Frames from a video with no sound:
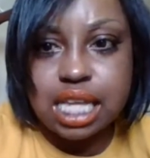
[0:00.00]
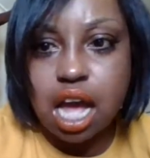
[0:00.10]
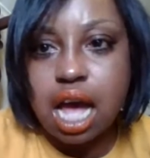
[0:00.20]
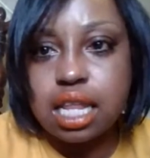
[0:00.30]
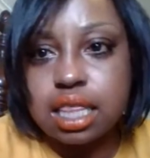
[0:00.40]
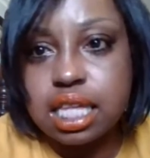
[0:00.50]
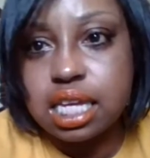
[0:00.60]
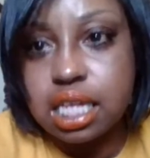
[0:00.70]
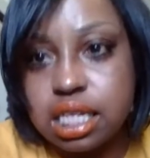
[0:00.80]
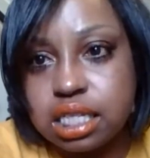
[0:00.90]
Now, all of
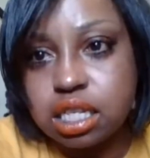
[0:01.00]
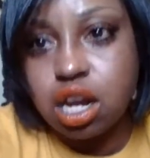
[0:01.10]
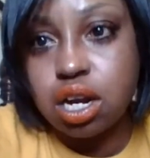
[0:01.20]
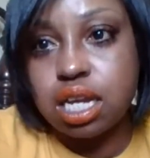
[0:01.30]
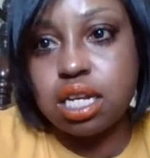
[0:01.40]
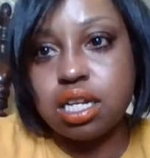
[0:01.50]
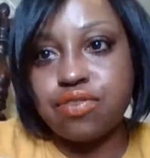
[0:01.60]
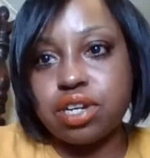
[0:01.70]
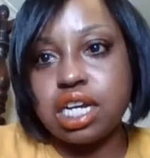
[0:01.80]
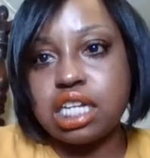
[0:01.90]
these are in
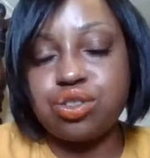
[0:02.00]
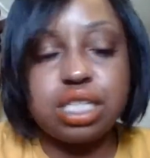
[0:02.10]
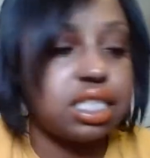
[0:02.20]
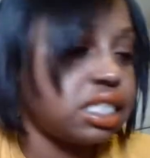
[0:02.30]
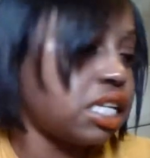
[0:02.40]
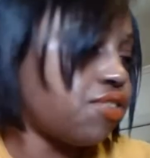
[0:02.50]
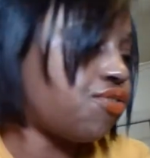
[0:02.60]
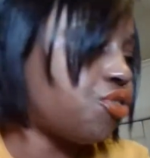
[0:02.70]
different countries except